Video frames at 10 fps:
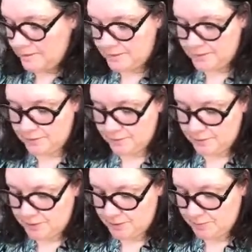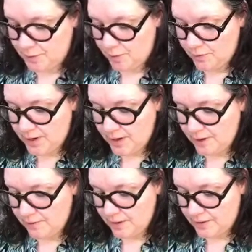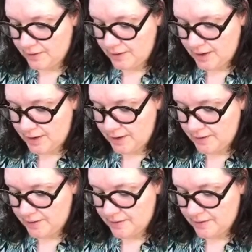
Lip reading: So just poking out underneath.